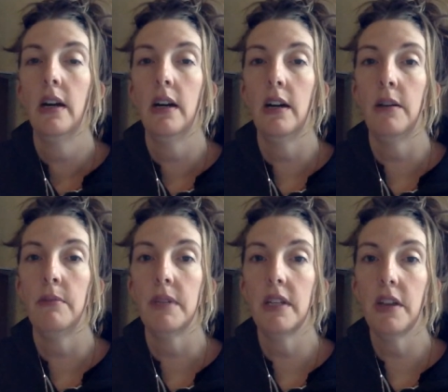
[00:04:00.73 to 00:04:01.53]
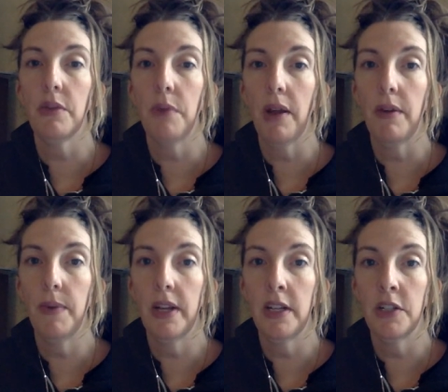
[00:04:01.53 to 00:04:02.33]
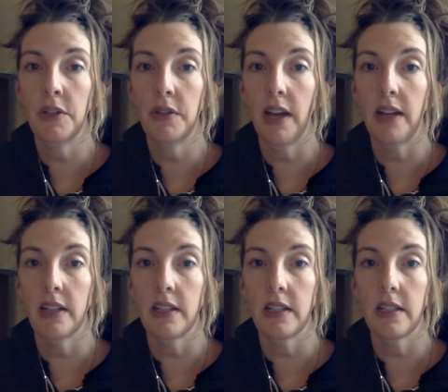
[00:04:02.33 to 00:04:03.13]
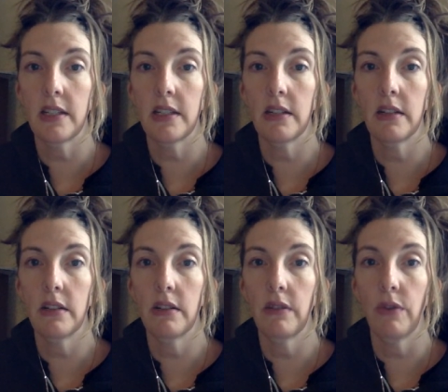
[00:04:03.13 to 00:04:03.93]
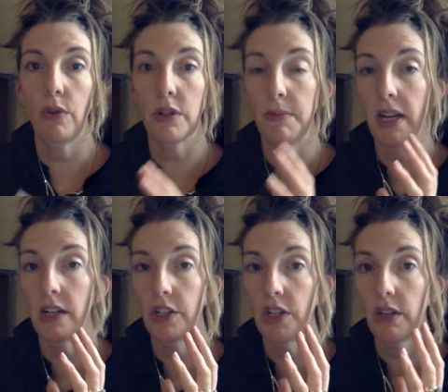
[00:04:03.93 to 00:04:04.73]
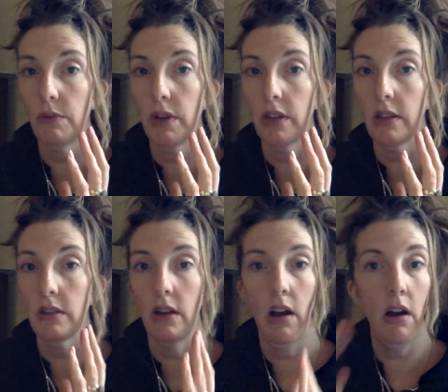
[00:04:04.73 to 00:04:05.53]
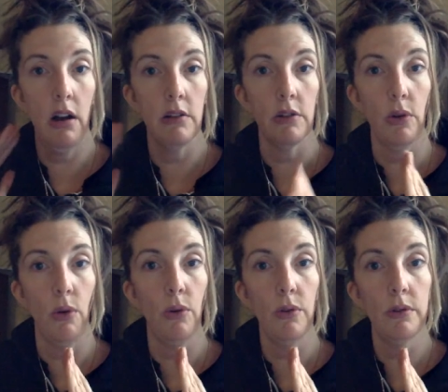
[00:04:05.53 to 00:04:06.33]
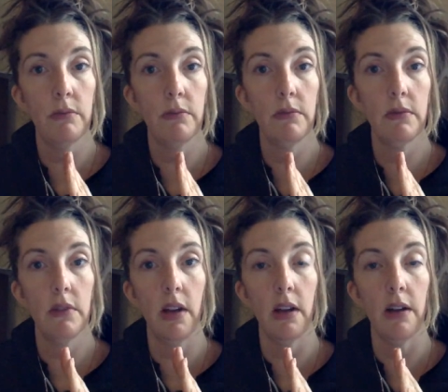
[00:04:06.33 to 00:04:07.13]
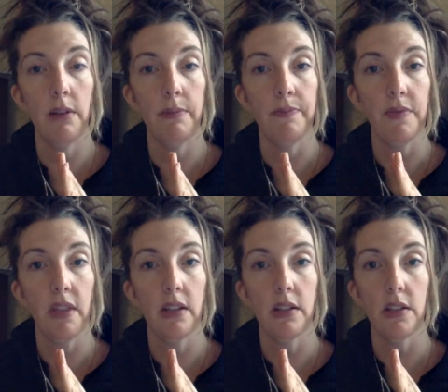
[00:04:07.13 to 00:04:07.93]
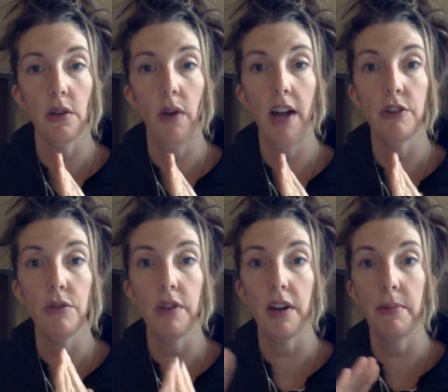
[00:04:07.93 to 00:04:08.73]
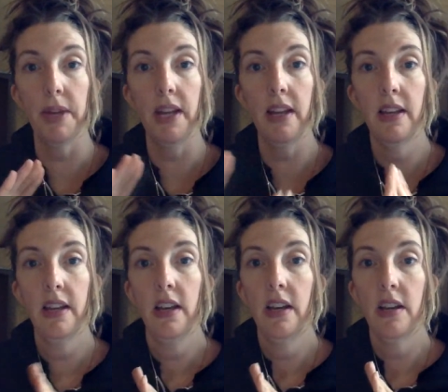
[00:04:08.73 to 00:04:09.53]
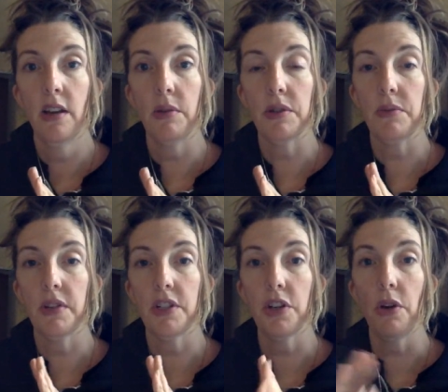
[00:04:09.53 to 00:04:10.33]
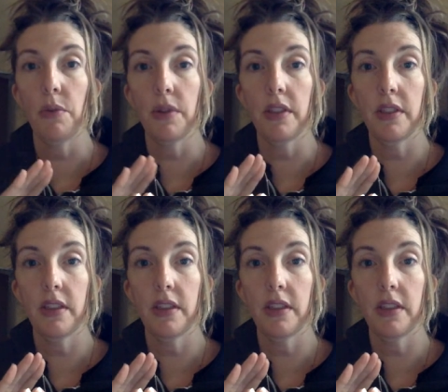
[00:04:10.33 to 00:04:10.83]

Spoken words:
Another way we can do that is, of course, managing with hot and cold. So hydrotherapy, you always want to start with